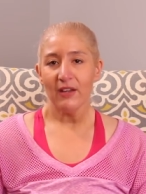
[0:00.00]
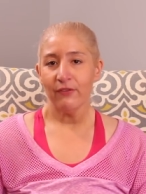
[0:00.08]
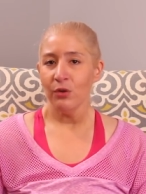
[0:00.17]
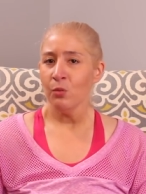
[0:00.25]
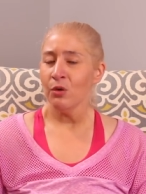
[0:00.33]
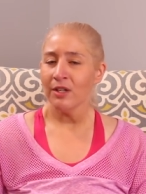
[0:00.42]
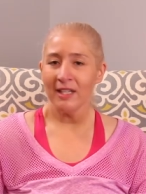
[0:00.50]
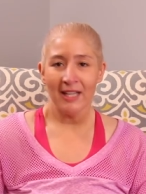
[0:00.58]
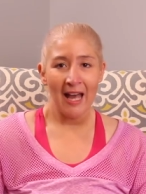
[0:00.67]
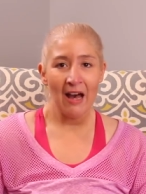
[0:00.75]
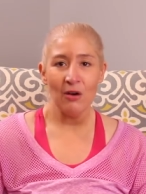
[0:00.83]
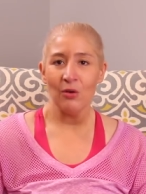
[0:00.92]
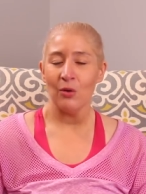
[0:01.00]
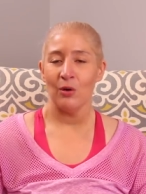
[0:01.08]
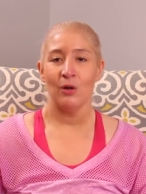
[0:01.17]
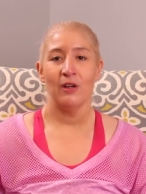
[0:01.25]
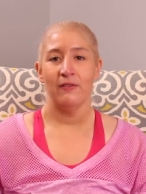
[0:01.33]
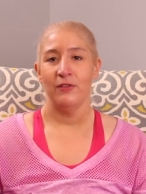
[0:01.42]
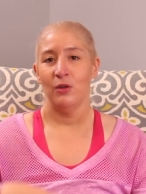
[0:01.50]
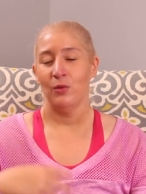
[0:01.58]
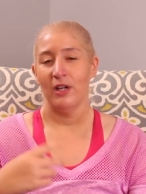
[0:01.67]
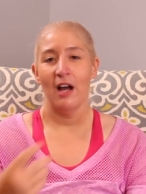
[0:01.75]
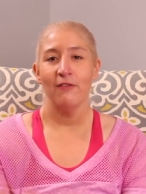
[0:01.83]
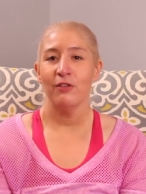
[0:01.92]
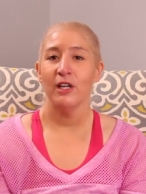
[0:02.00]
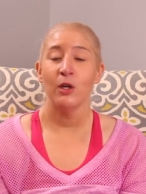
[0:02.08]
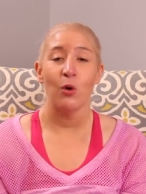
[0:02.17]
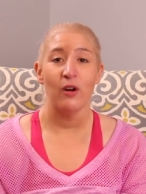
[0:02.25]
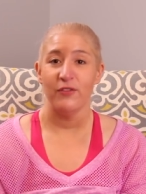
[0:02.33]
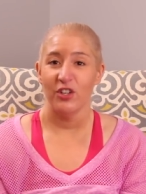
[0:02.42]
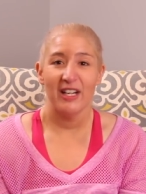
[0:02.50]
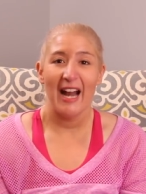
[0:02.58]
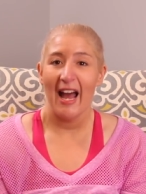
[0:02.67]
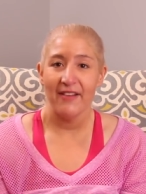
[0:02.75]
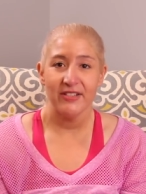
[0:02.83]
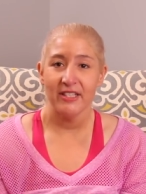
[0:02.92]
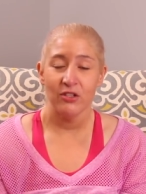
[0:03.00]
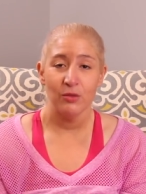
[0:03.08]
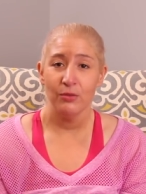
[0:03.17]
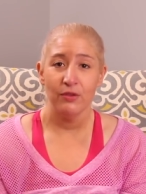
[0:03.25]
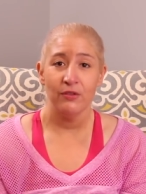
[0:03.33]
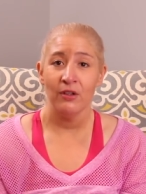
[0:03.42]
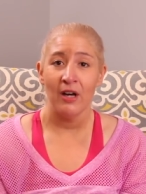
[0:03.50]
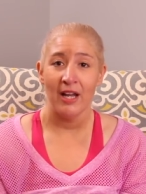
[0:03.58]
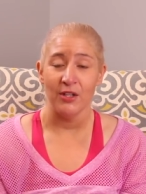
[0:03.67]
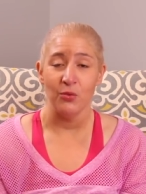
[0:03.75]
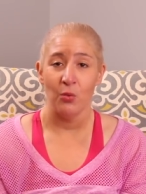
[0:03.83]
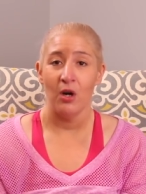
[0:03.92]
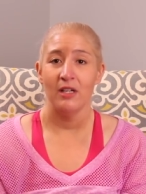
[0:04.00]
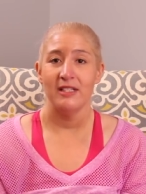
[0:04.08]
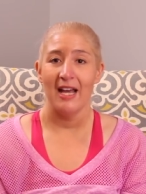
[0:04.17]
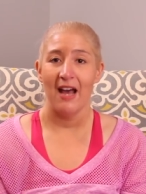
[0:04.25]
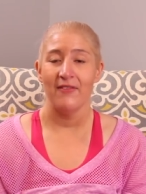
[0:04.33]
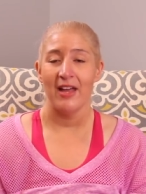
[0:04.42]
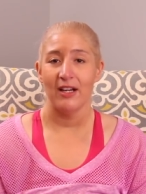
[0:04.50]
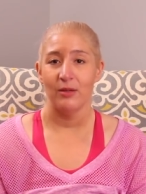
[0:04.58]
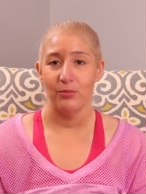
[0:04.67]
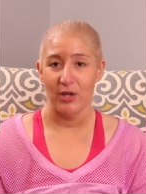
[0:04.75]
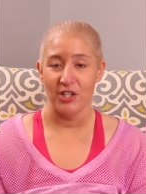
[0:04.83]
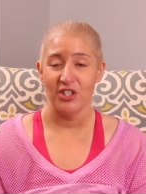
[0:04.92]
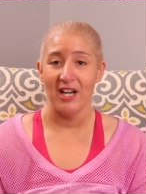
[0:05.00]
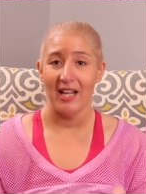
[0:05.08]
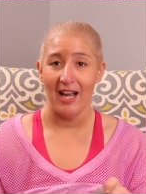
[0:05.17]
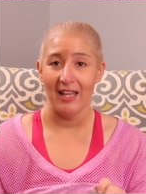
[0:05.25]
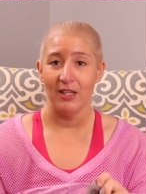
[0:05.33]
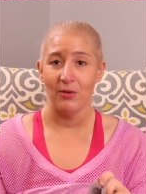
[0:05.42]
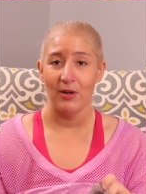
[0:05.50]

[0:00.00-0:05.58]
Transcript: for working out or if you're recovering or if you're going to have skin removal and you want to have that compression, I highly